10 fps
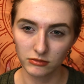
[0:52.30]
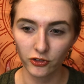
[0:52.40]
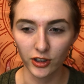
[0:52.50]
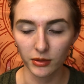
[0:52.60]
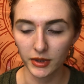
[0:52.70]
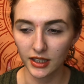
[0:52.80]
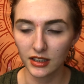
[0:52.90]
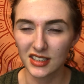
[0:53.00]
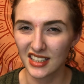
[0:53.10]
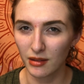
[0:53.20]
filming
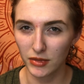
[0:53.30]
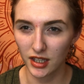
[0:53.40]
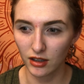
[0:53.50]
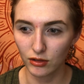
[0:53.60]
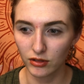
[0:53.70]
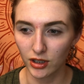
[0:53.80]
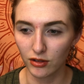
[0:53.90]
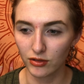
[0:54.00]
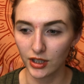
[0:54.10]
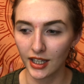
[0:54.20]
the same thing over and
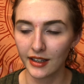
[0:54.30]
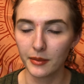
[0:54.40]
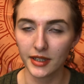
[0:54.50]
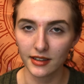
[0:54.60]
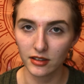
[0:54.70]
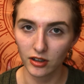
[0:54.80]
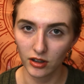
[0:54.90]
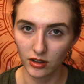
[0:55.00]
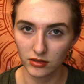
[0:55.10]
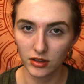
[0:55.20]
over again. I mean,
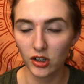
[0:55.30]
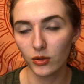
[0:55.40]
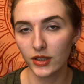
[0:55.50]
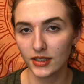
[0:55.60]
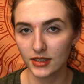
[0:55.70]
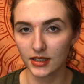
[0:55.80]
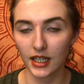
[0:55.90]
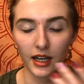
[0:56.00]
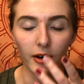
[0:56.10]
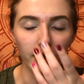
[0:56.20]

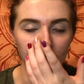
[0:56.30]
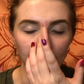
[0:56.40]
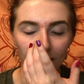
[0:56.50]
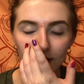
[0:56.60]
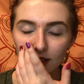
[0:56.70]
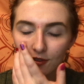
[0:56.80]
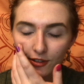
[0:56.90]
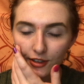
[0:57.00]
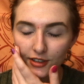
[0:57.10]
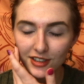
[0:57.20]
I always get
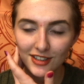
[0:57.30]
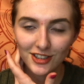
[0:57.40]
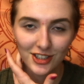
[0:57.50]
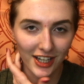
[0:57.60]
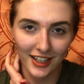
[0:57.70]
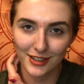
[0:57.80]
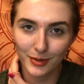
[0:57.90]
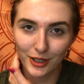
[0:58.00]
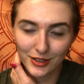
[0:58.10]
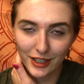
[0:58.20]
different shades
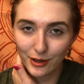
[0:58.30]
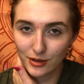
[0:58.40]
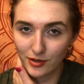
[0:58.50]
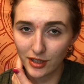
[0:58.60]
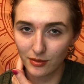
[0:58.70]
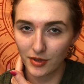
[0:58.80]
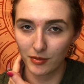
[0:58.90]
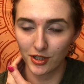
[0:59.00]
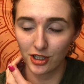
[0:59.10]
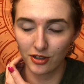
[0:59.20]
because I use random
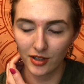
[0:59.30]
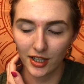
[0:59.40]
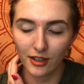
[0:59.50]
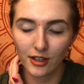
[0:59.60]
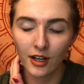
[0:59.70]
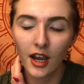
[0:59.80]
number generator